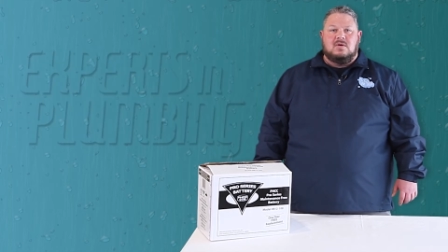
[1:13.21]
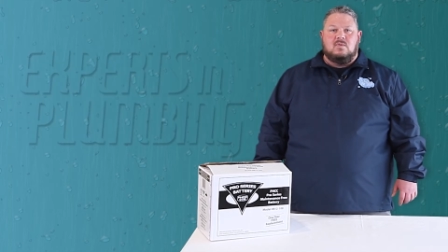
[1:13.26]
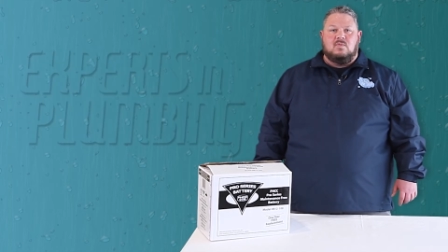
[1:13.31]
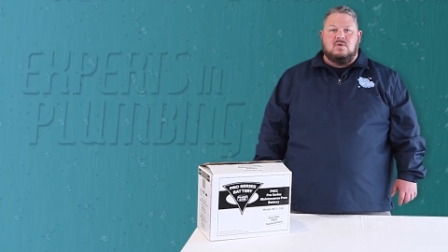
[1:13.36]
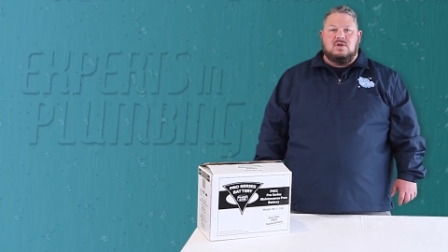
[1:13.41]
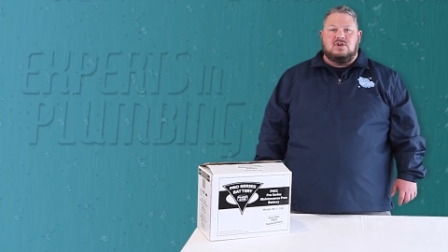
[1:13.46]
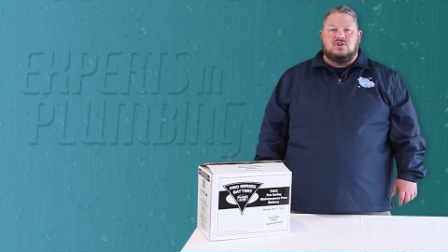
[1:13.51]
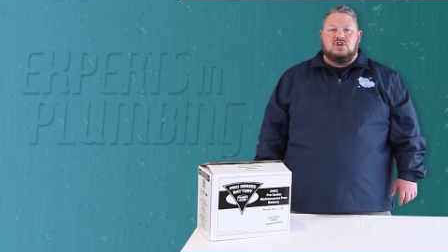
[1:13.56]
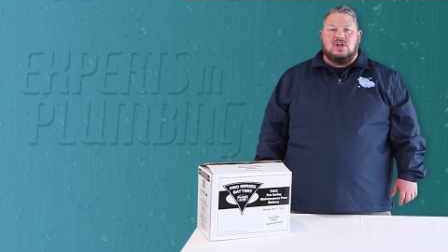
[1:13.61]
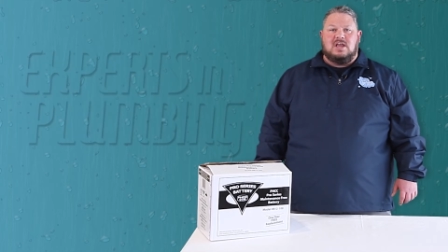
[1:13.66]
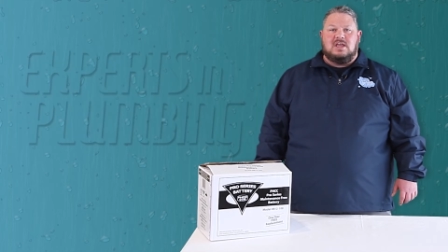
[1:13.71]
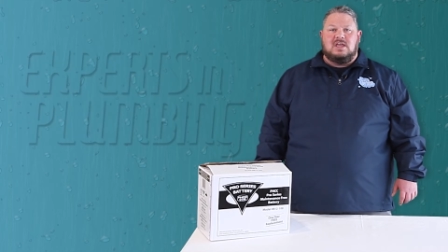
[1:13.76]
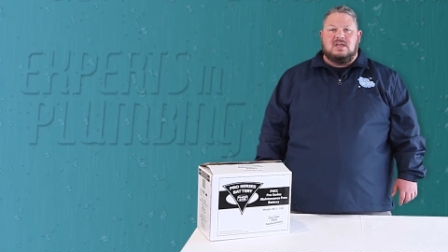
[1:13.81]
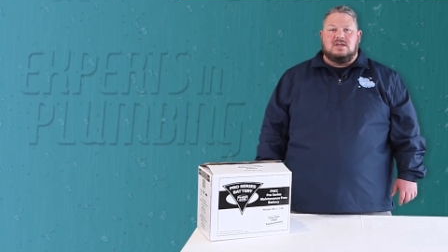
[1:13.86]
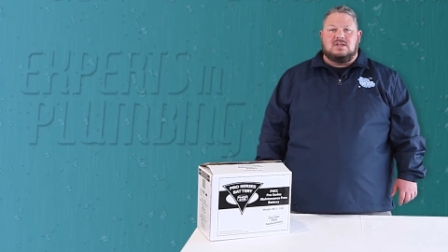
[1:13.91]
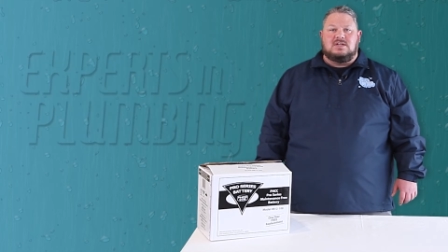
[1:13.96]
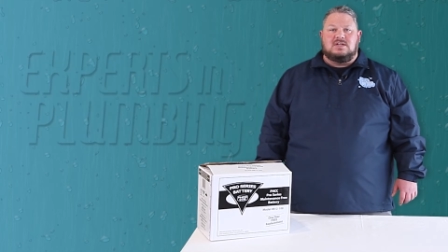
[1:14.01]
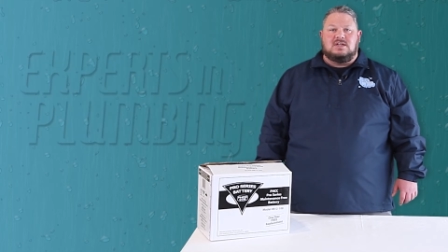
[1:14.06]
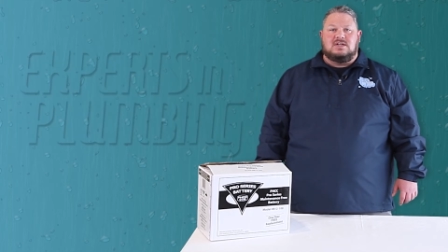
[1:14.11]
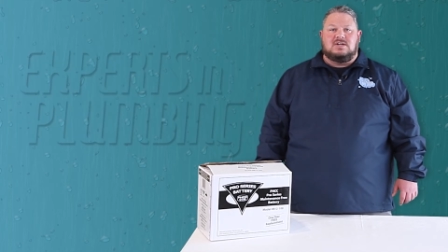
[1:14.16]
When checking
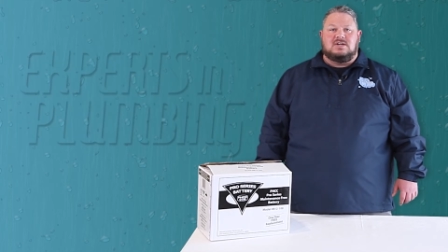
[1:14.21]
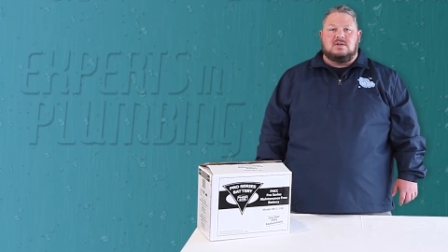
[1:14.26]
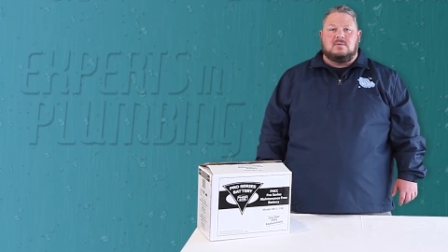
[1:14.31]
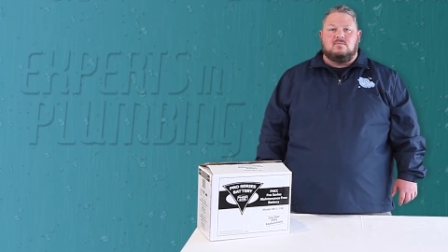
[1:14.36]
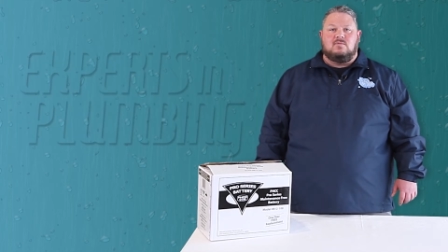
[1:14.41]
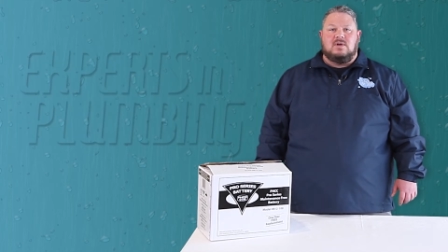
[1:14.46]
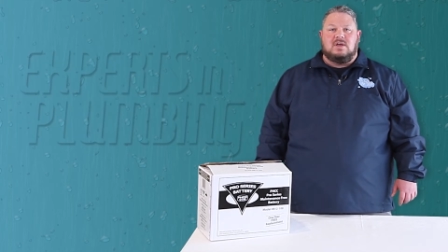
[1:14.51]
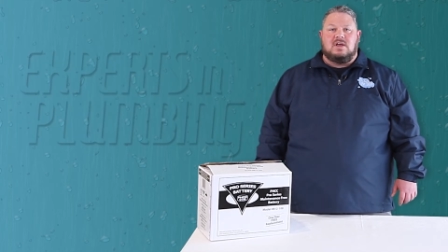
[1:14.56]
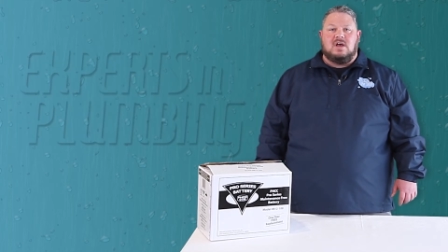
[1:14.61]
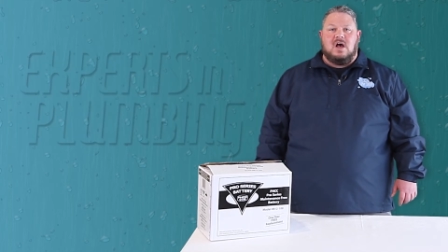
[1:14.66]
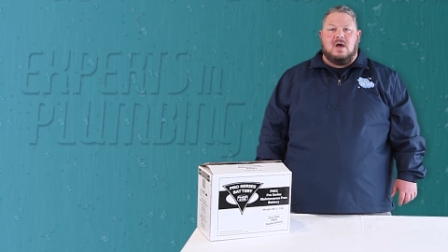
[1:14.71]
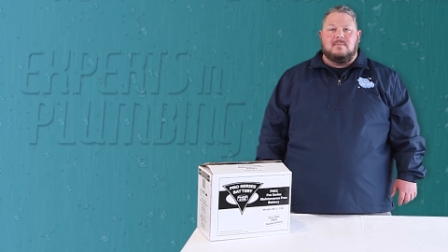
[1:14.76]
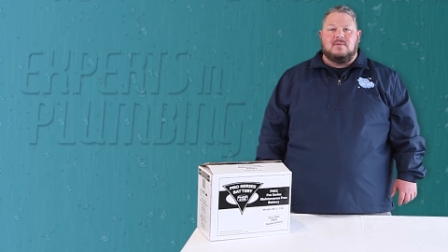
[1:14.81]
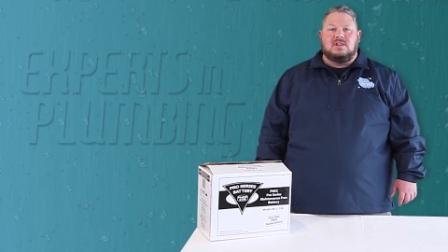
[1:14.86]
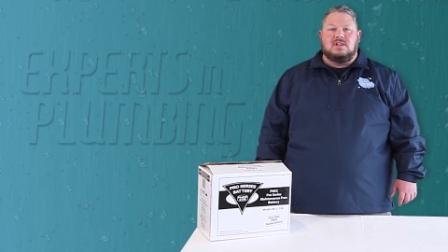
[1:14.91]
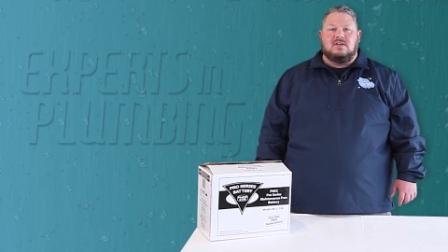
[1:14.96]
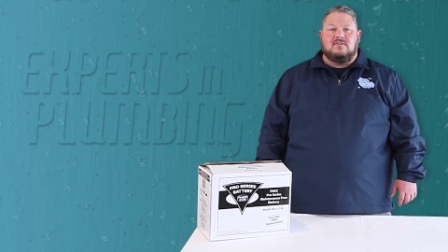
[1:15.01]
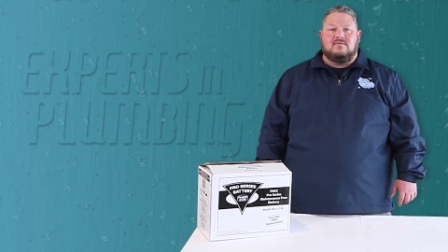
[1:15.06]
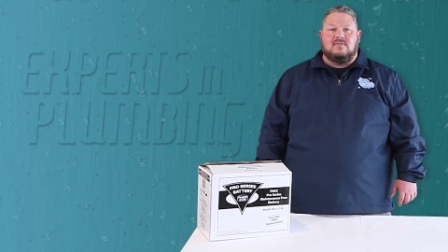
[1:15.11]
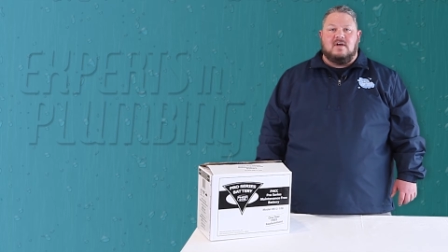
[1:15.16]
a system, we
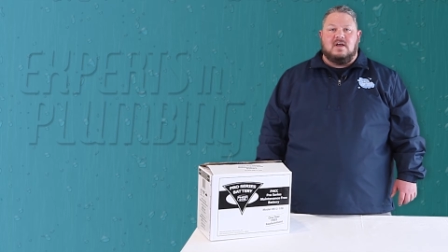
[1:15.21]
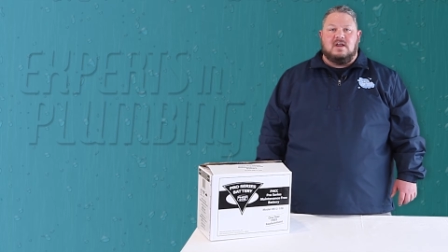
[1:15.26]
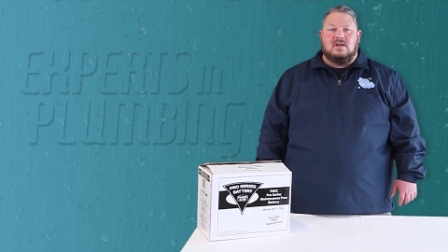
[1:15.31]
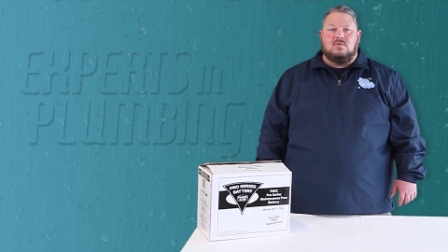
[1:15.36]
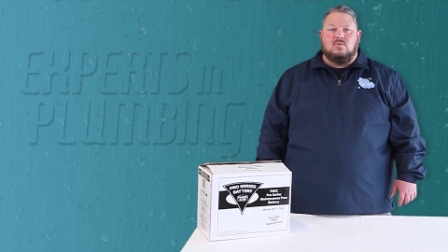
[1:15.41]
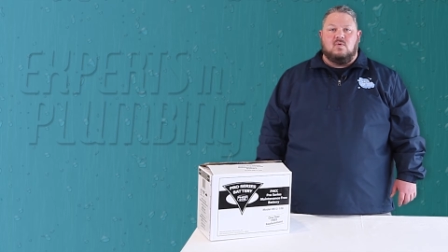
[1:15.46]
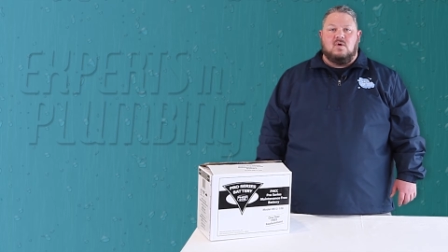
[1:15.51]
commonly find